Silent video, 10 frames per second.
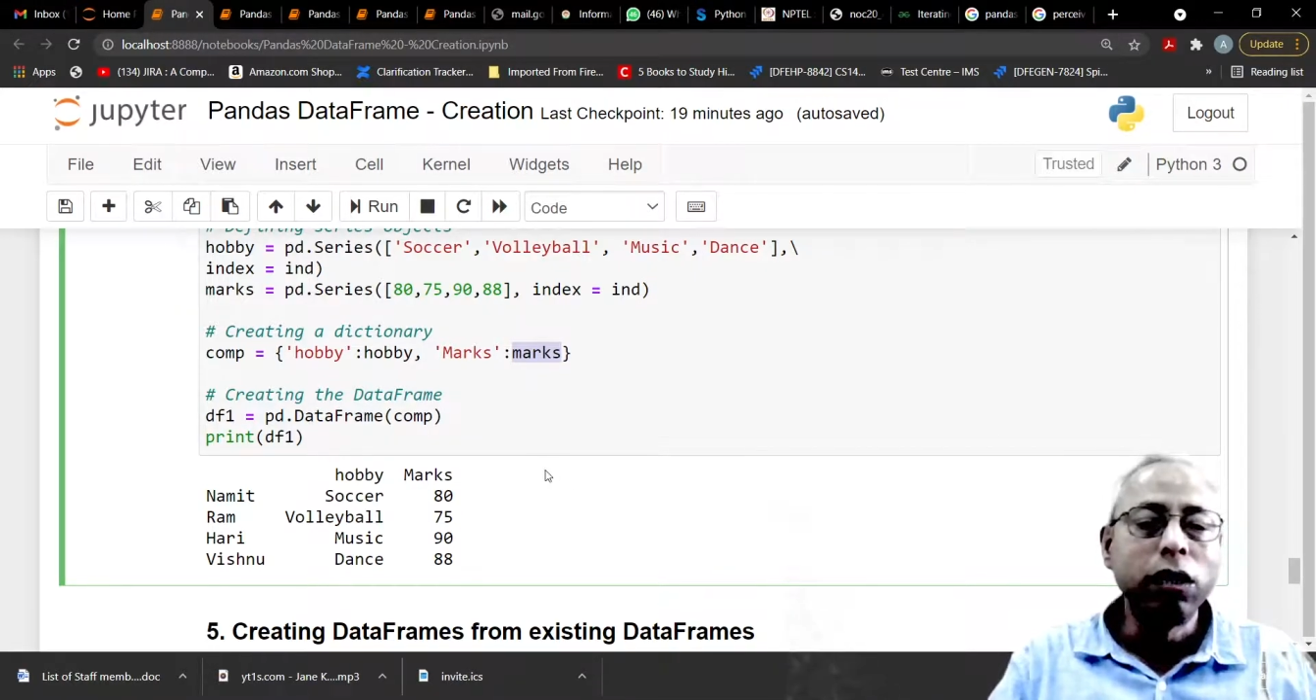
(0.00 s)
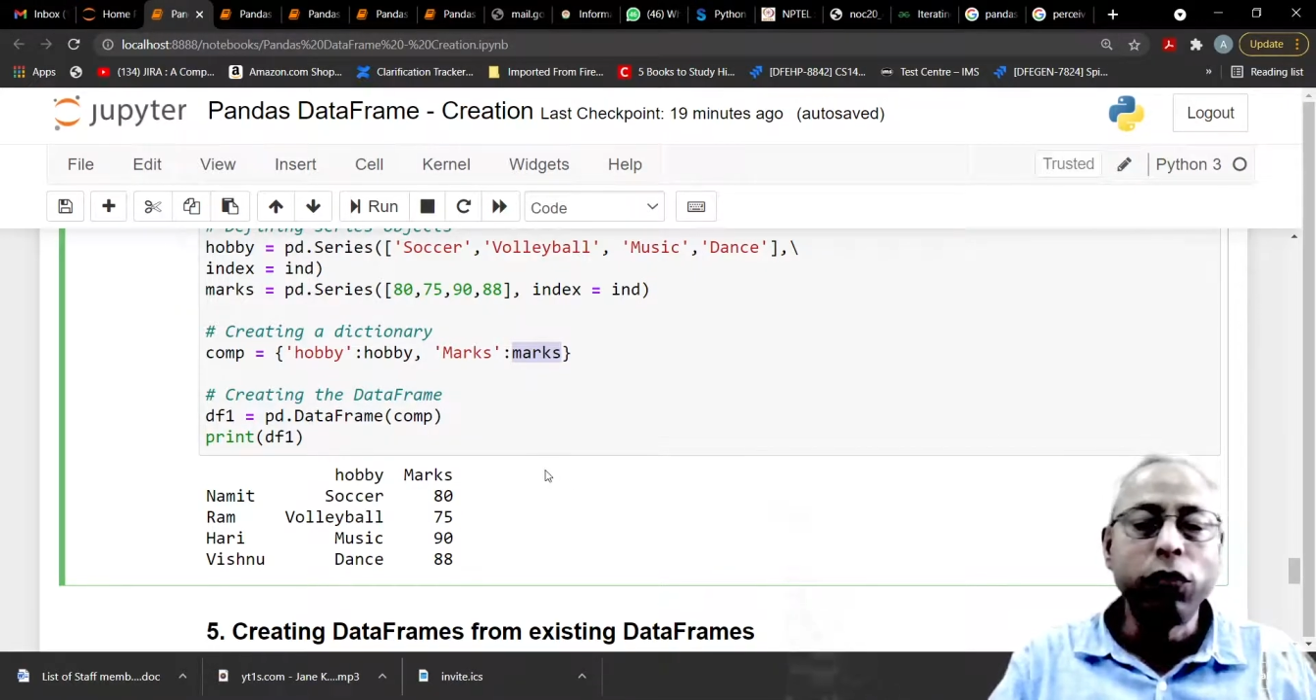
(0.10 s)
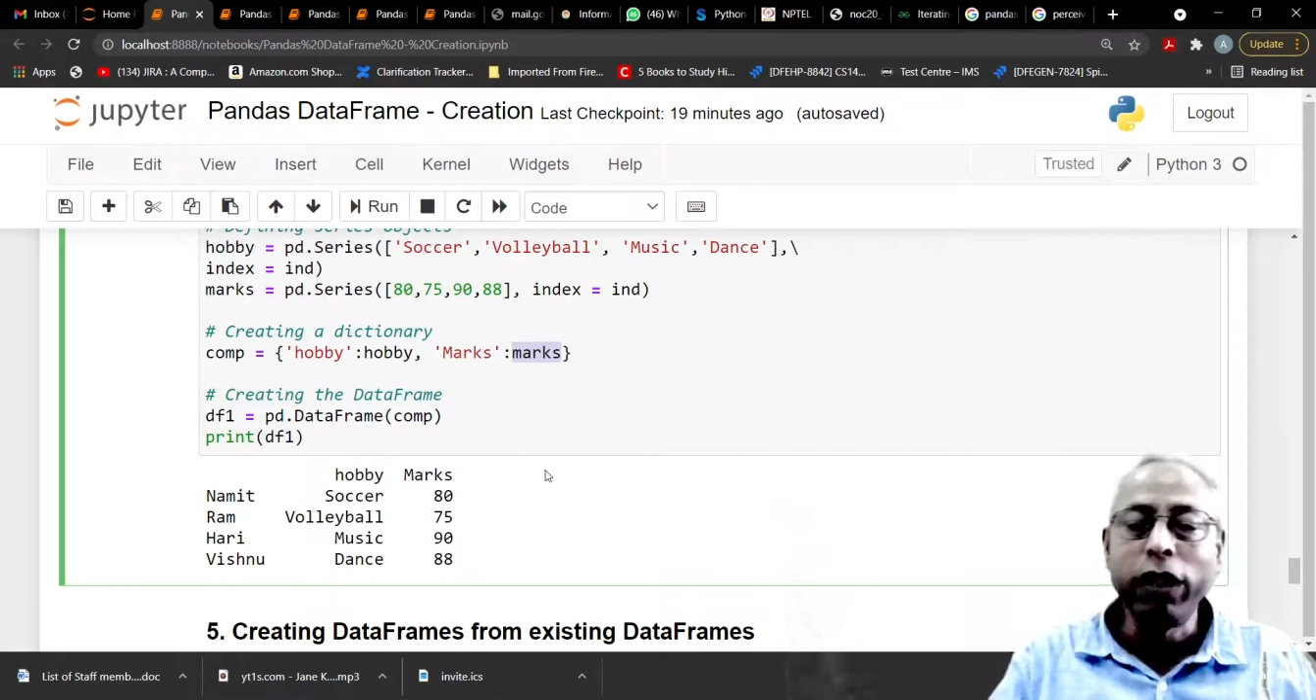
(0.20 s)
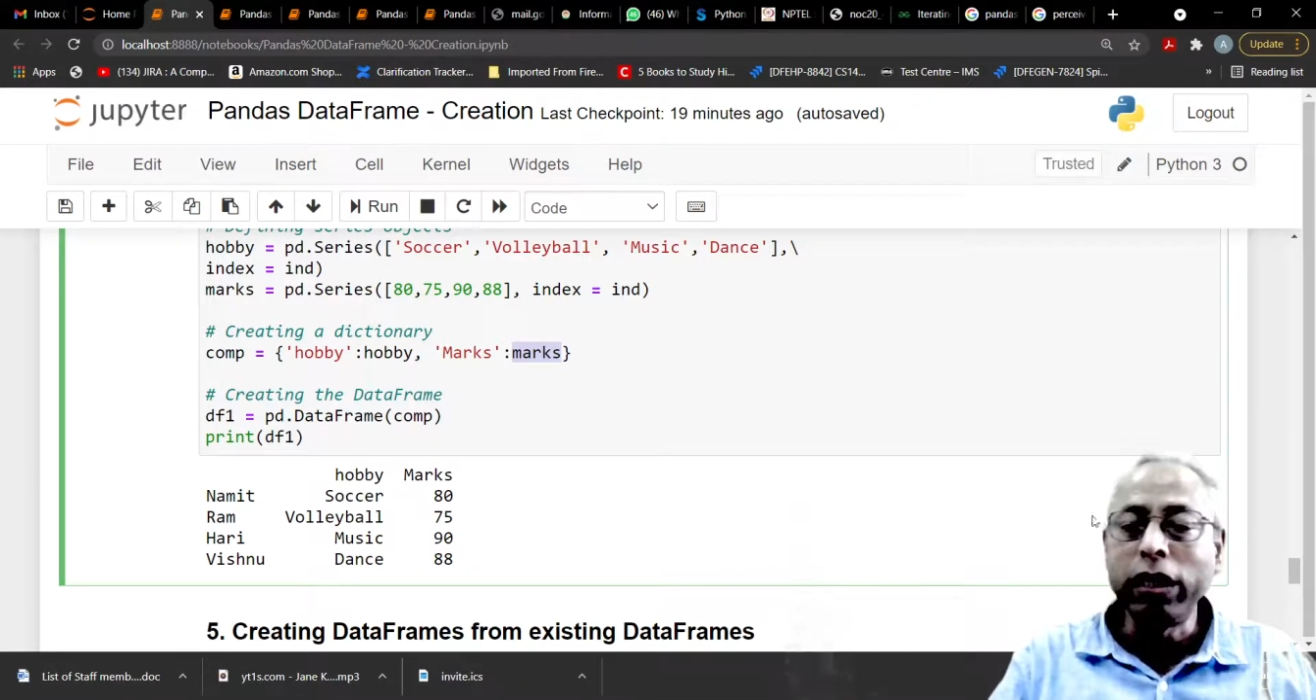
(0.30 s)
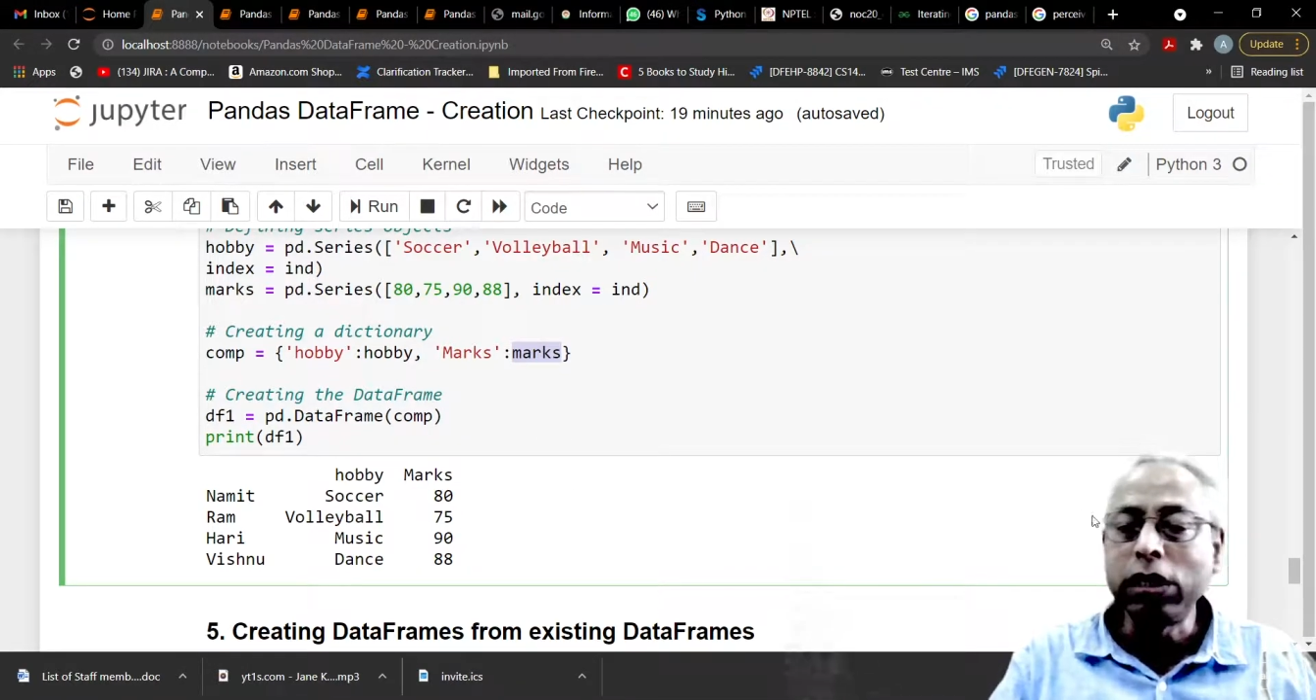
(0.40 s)

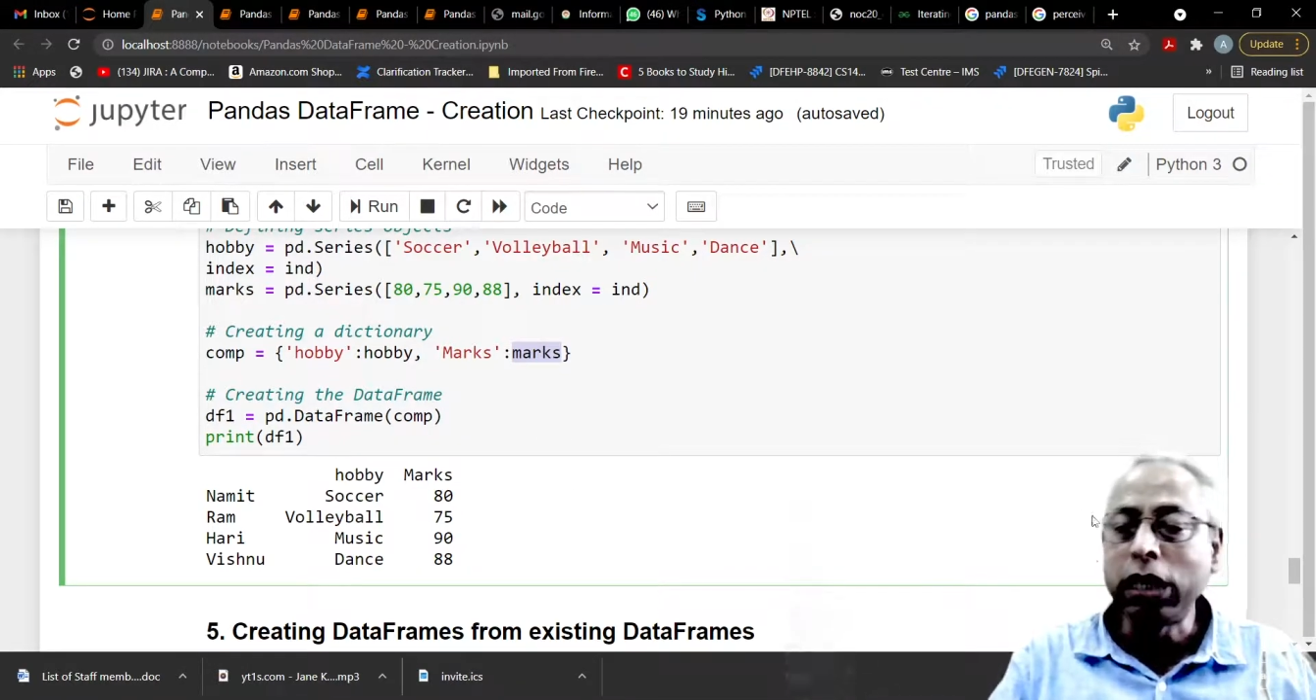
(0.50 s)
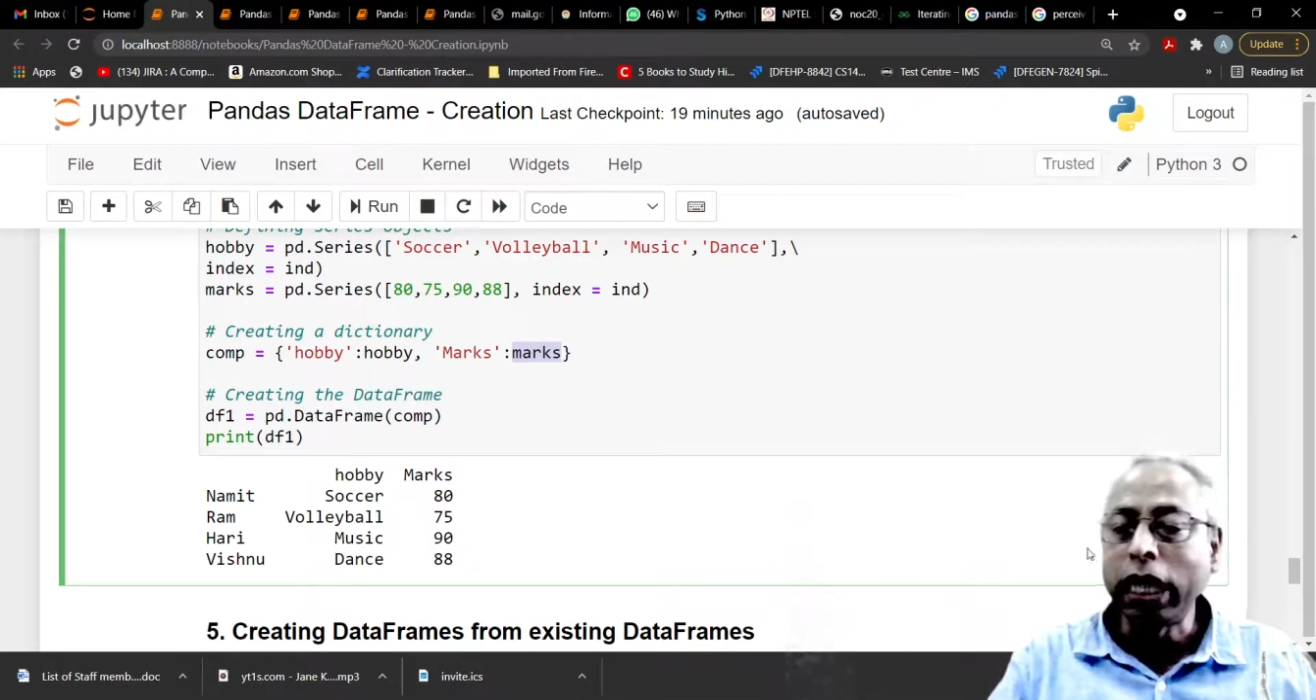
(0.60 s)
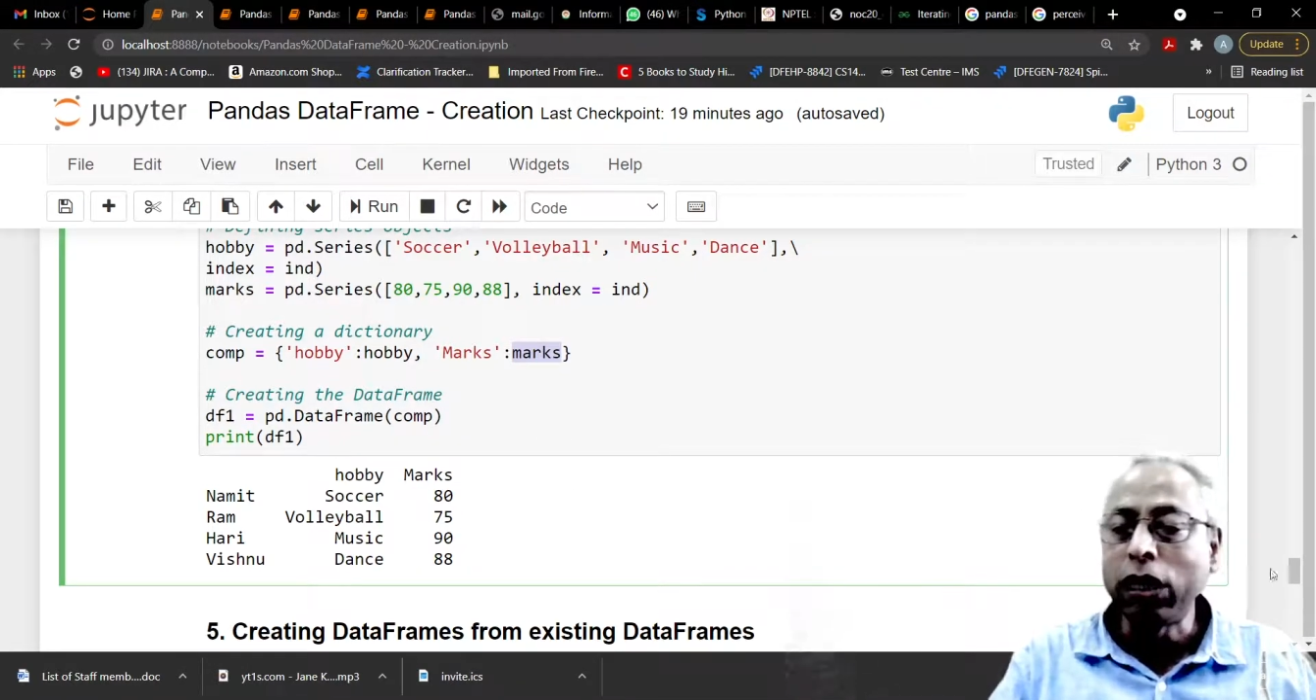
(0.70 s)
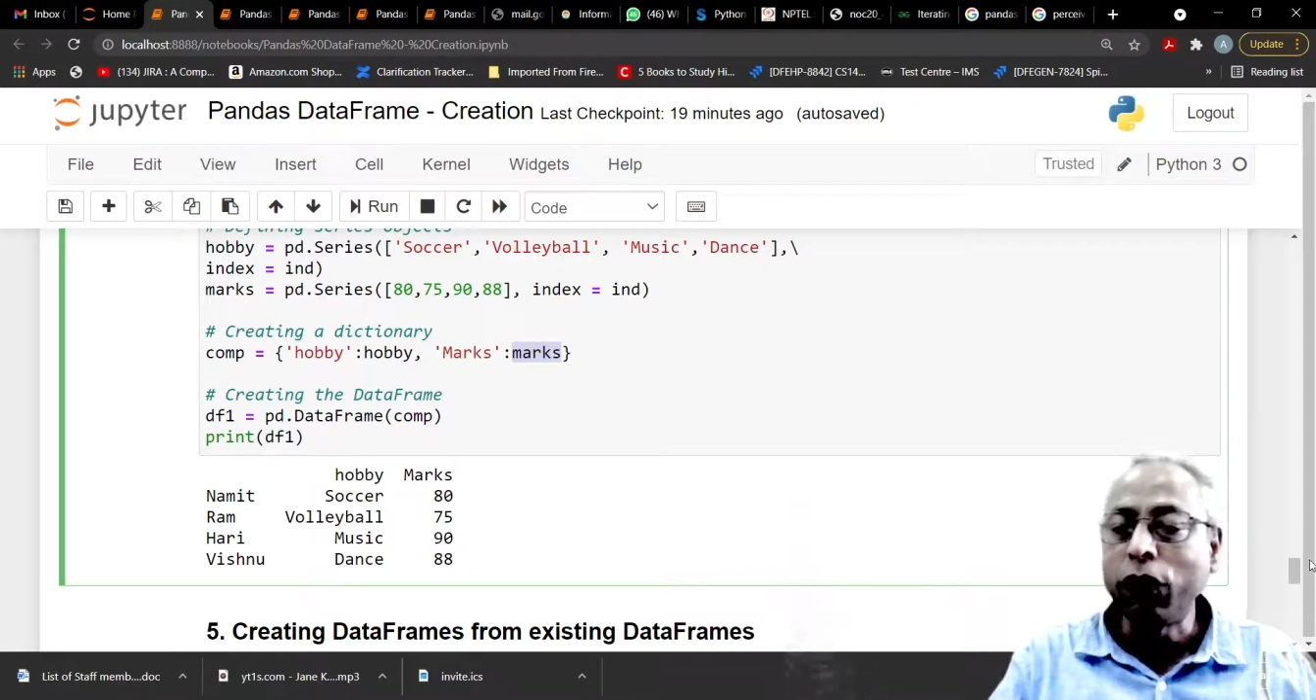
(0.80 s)
this is another